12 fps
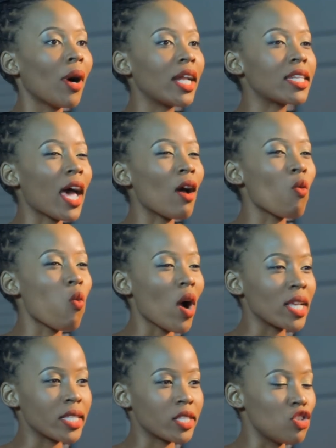but I
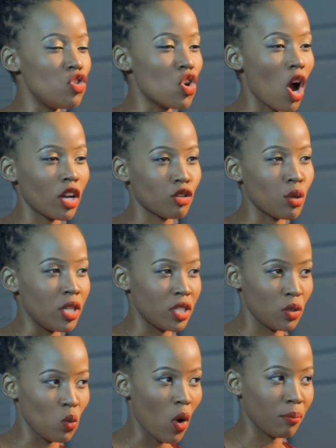was not
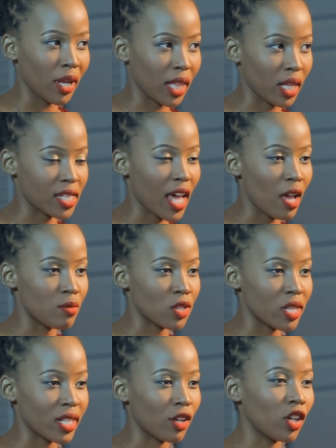21 by the time.
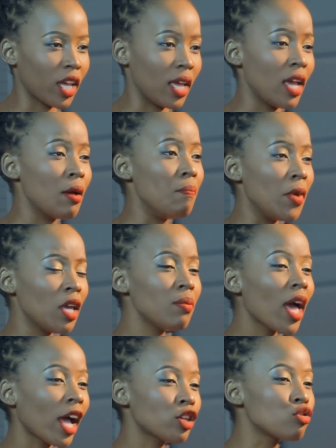So I was like, okay,
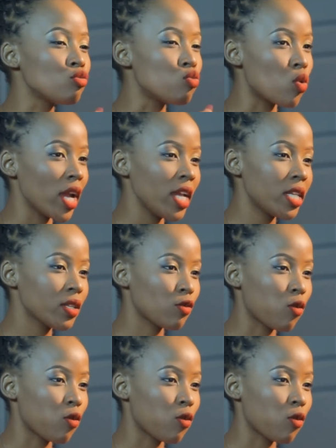maybe I should wait